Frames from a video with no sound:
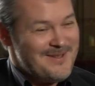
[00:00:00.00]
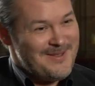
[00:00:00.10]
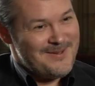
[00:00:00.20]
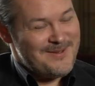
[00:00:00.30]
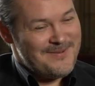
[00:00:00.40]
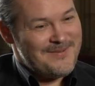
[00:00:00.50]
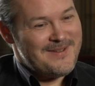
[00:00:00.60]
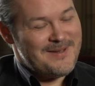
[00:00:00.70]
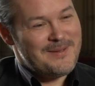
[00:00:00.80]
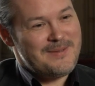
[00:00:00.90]
A lot of,
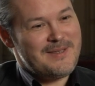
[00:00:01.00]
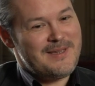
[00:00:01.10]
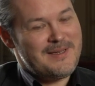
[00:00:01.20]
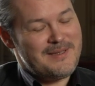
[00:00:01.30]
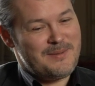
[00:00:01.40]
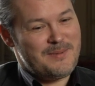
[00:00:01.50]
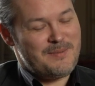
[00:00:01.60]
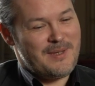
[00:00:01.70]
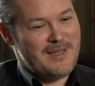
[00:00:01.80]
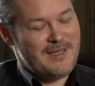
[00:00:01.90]
I
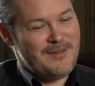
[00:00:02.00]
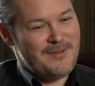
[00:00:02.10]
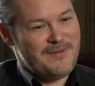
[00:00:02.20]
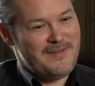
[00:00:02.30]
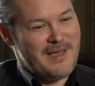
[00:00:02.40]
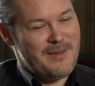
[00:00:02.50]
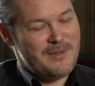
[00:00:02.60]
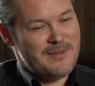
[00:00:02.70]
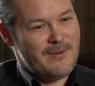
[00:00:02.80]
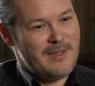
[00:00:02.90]
spend a lot of time
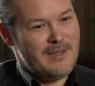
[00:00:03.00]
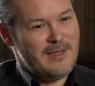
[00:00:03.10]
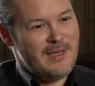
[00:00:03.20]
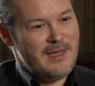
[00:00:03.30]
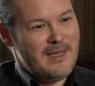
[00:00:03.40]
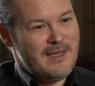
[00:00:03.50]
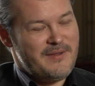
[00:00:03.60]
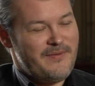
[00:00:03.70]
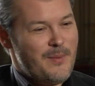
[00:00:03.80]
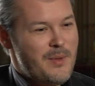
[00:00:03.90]
as well.
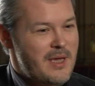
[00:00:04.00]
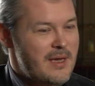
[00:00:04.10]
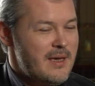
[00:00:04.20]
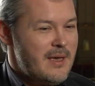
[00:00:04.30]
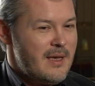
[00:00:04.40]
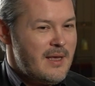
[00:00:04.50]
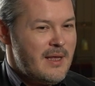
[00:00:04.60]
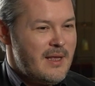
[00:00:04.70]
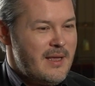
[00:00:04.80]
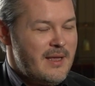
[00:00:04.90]
It's for me,
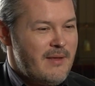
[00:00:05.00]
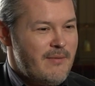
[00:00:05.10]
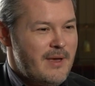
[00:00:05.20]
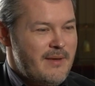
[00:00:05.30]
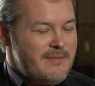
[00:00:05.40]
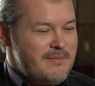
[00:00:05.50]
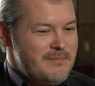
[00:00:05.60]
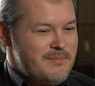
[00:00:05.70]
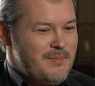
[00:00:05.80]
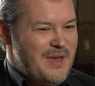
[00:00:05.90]
in a way,
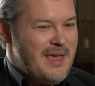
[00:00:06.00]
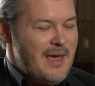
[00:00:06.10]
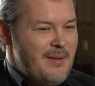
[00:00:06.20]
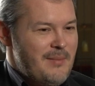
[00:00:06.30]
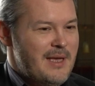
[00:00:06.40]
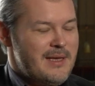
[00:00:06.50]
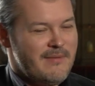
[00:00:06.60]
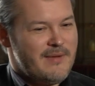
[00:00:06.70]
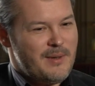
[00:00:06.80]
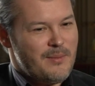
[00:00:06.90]
became lately
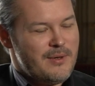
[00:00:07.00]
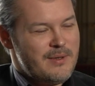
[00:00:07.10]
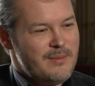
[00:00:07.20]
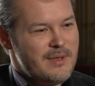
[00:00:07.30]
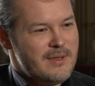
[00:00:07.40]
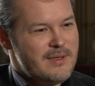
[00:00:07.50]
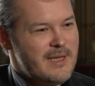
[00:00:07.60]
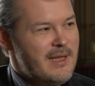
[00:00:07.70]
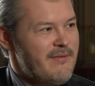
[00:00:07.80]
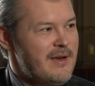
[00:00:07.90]
very important because
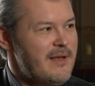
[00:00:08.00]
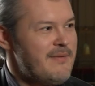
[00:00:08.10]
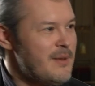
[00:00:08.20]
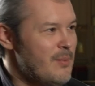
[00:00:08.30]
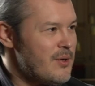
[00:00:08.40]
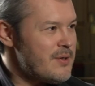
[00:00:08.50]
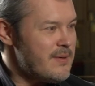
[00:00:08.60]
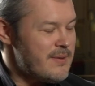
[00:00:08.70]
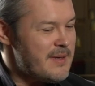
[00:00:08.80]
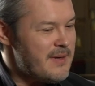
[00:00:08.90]
I never lived in
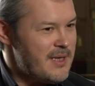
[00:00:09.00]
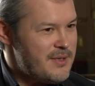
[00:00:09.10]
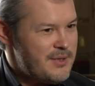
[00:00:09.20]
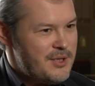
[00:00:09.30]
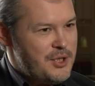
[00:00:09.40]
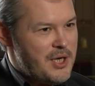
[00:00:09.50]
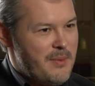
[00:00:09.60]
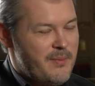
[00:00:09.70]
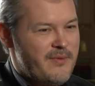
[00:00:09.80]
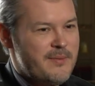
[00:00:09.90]
Moscow. I
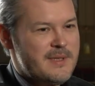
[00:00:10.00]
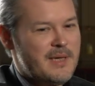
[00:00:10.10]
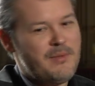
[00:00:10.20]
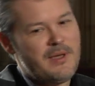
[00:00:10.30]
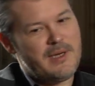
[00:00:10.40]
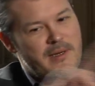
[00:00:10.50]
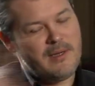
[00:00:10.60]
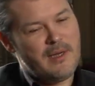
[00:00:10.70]
jumped from Siberia